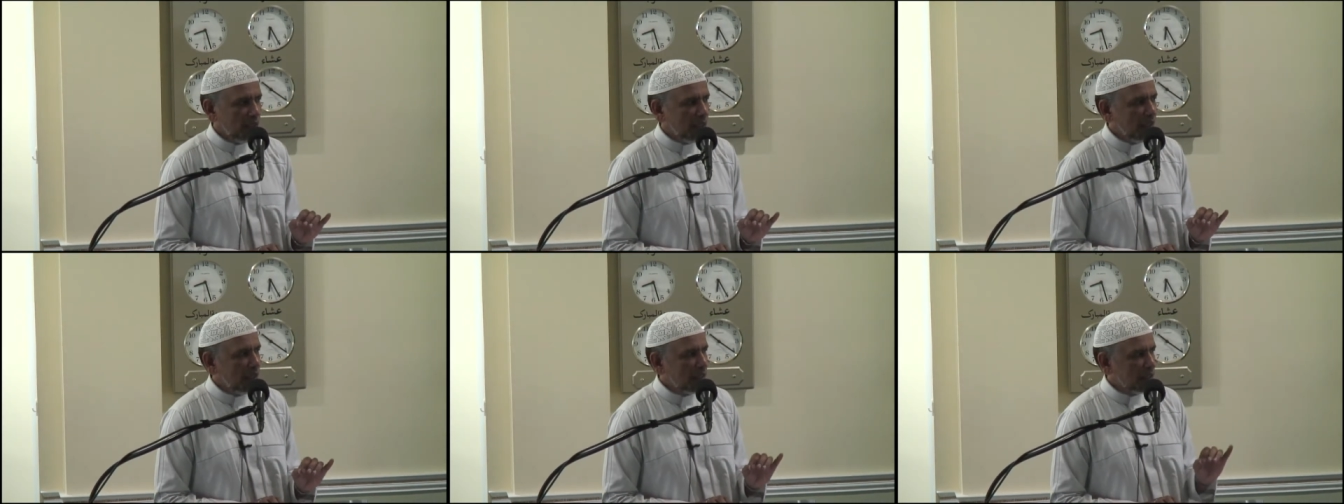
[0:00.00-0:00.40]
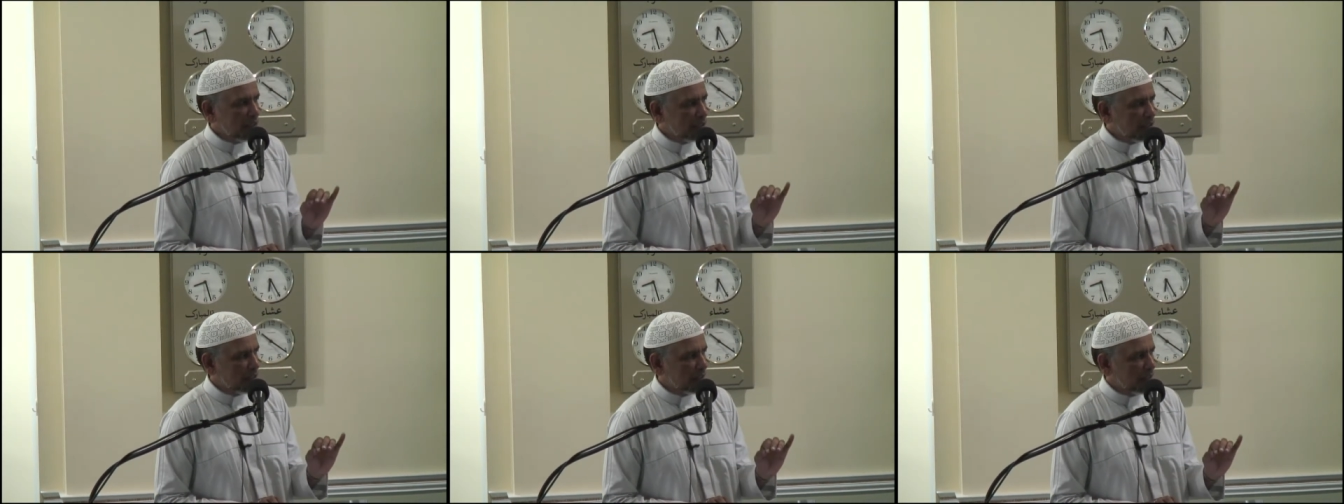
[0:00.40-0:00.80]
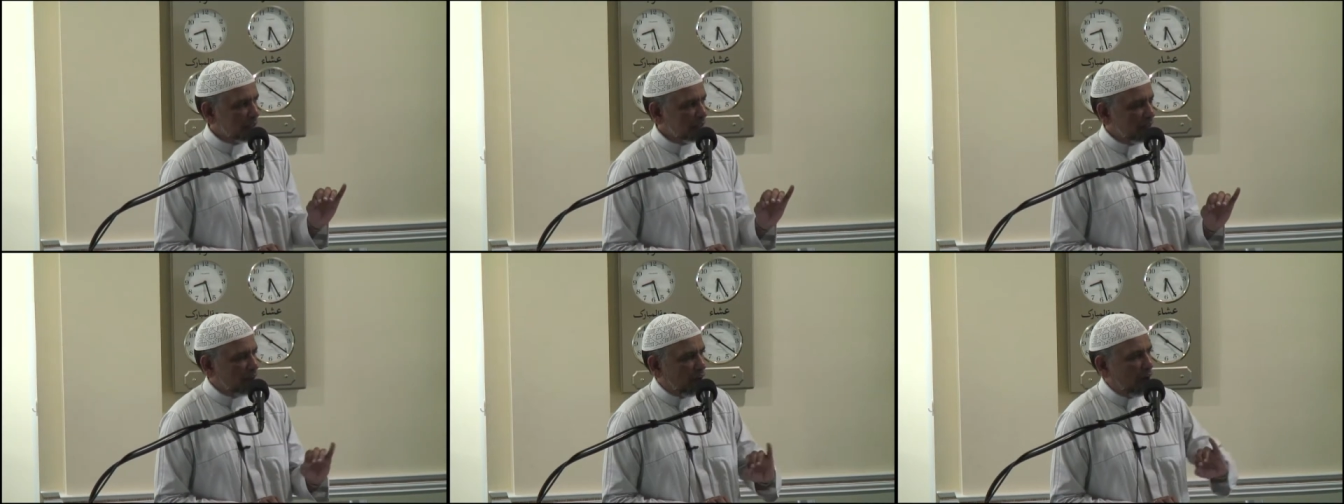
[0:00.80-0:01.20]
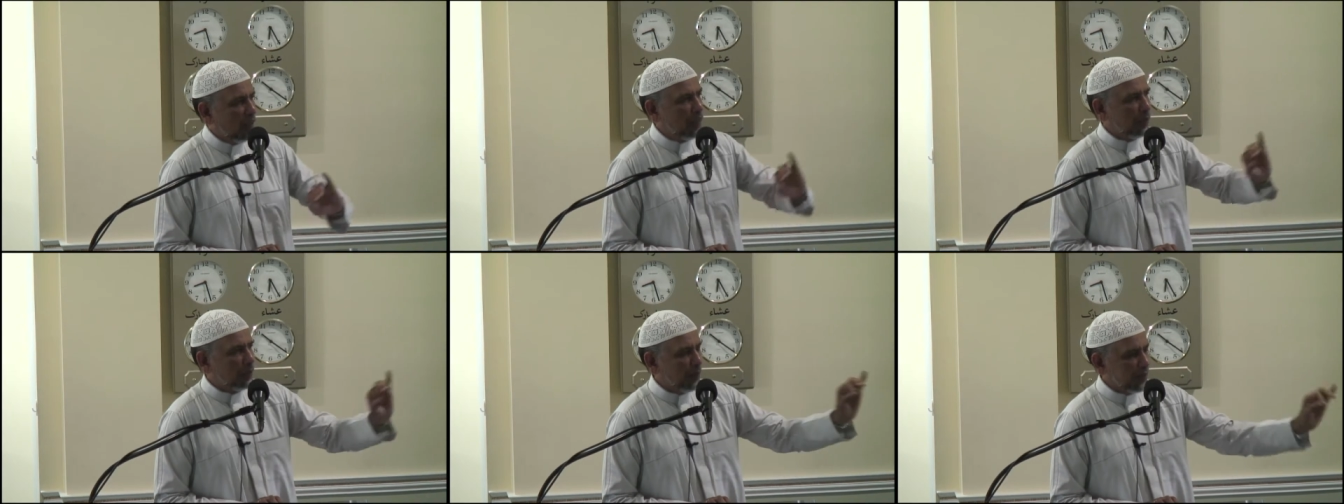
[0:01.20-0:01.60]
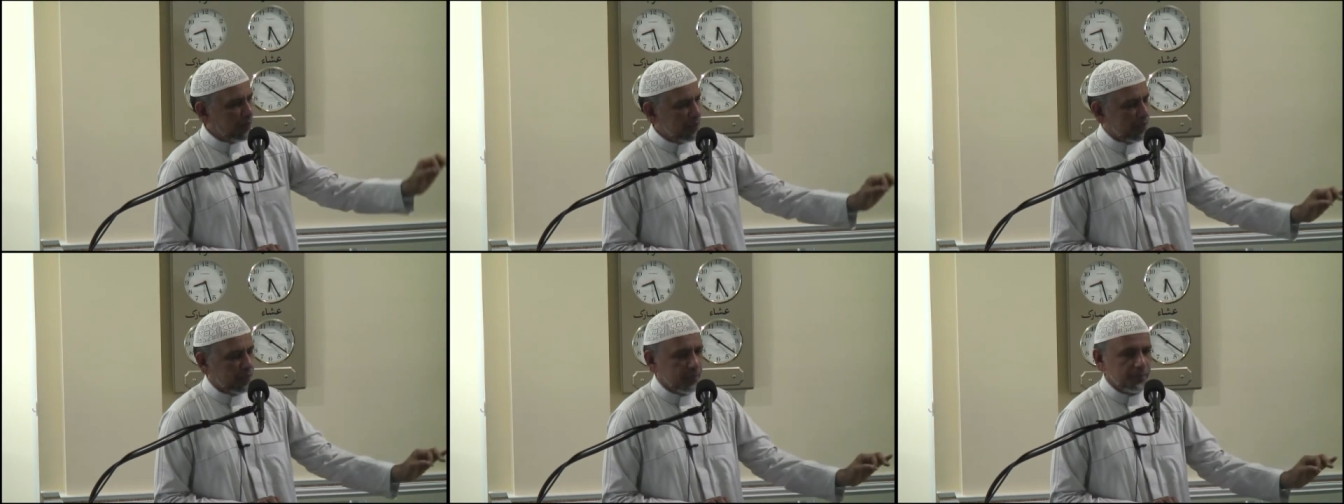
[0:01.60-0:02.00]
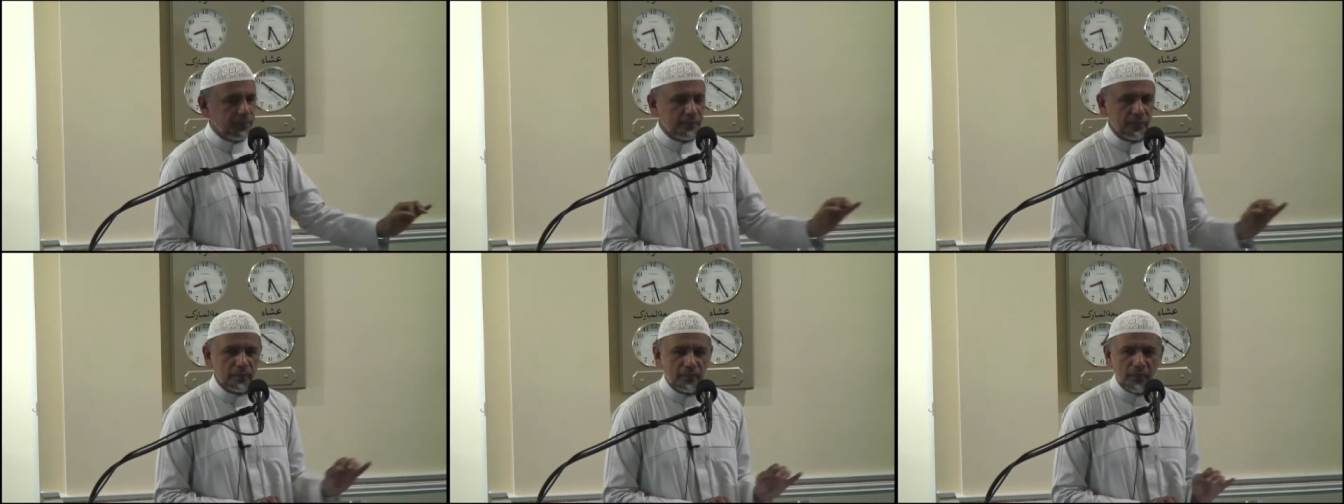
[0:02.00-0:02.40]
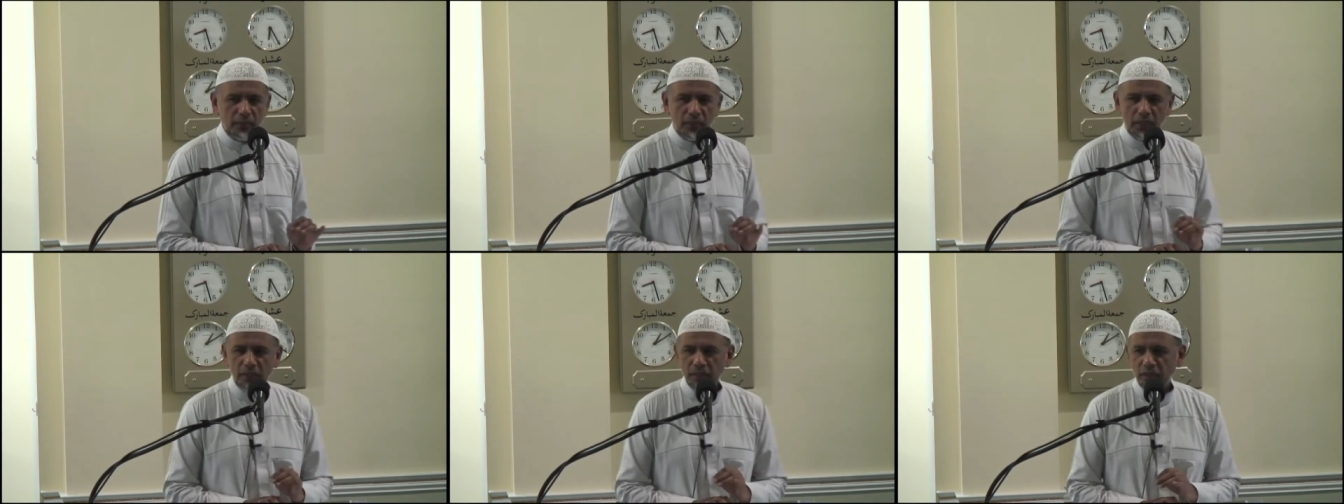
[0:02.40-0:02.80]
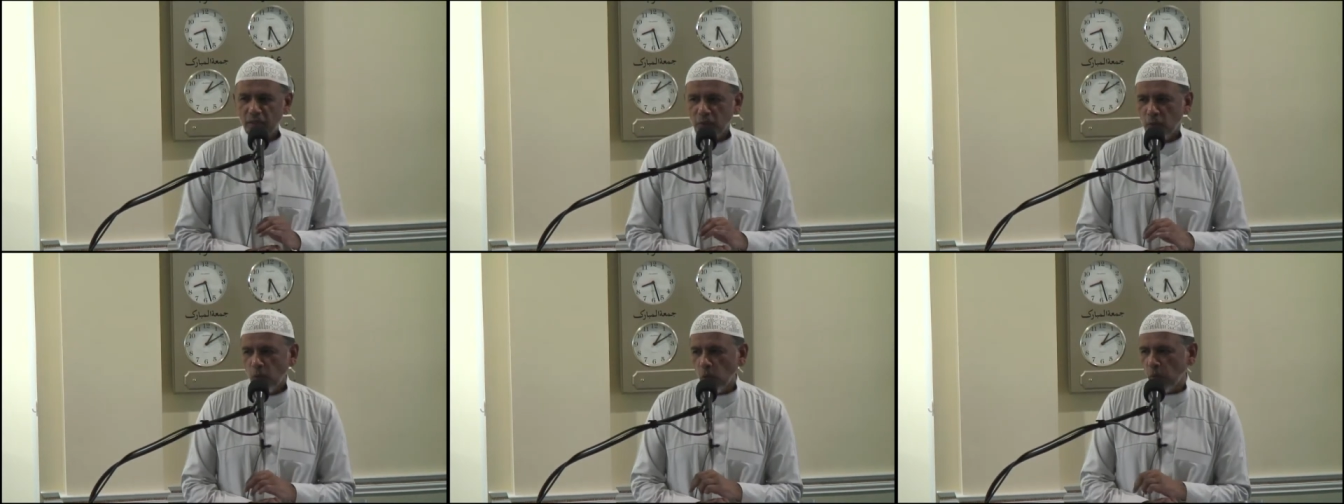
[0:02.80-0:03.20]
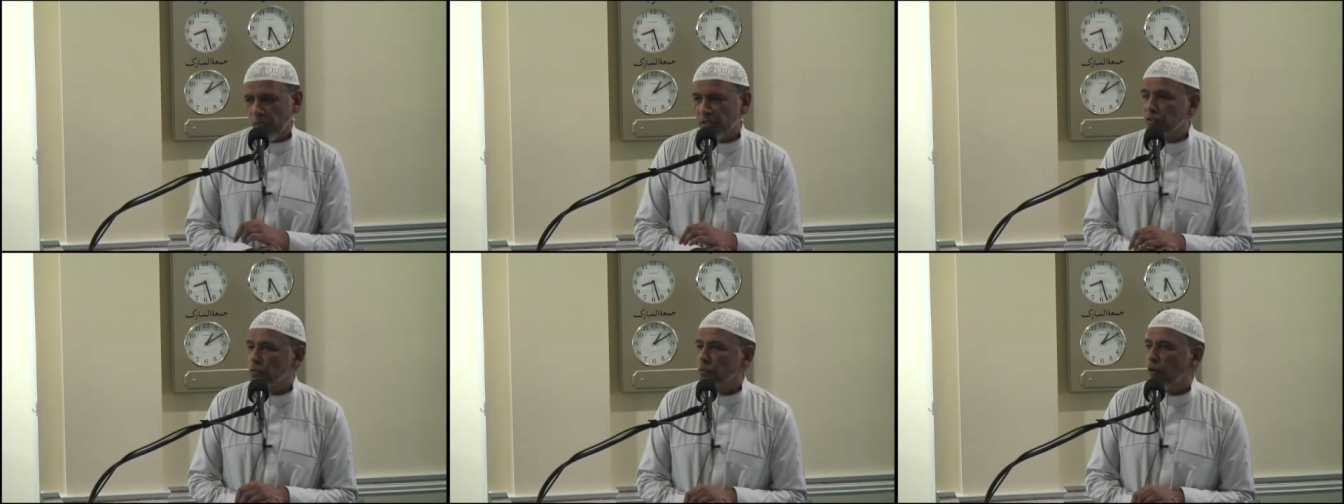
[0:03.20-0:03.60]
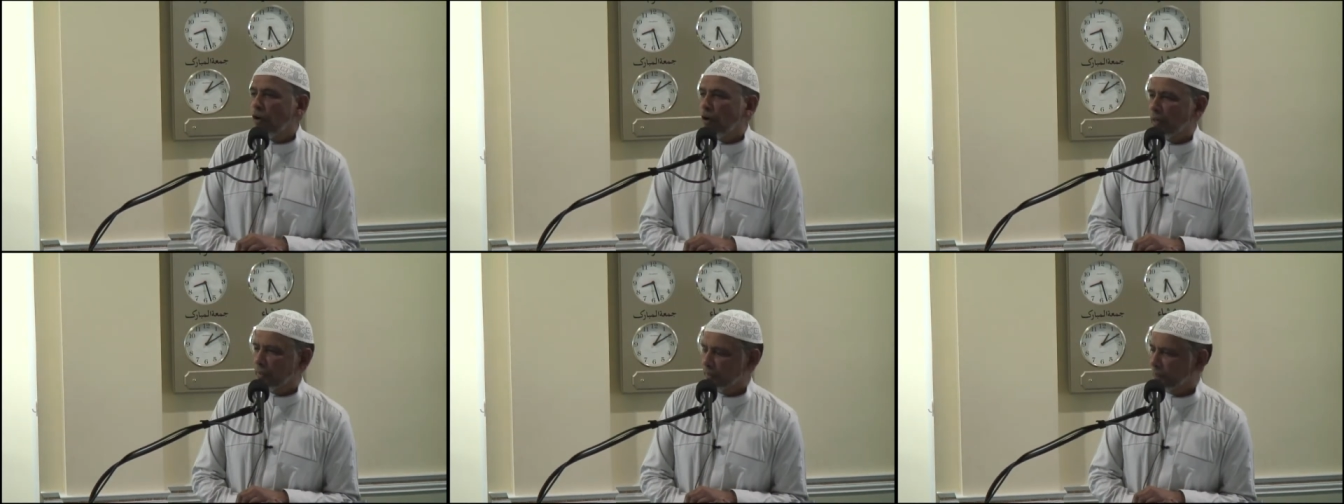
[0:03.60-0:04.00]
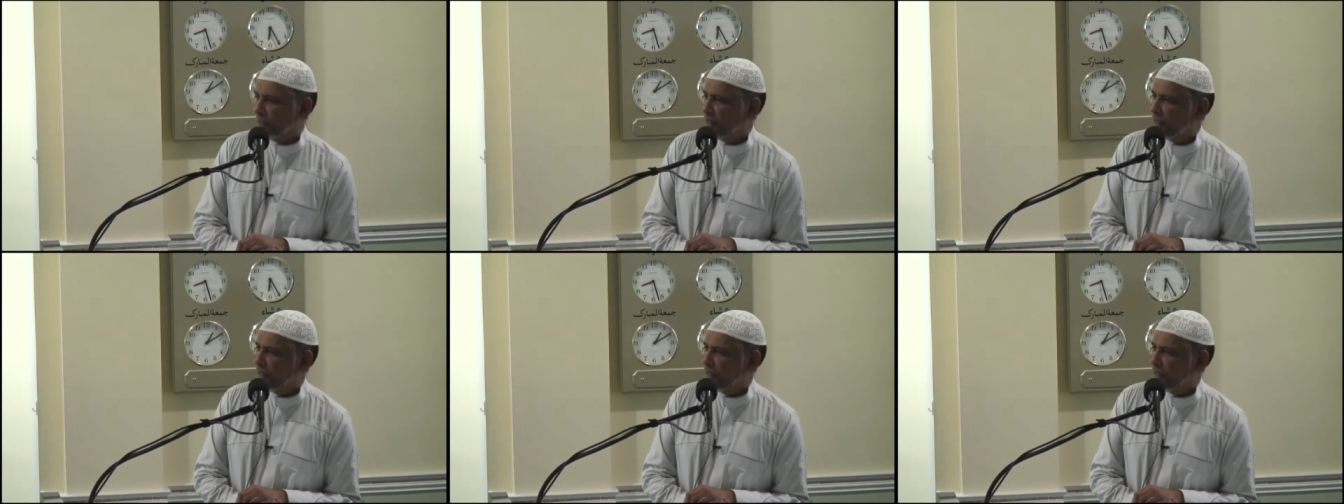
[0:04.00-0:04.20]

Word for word: it is the other person who is wrong.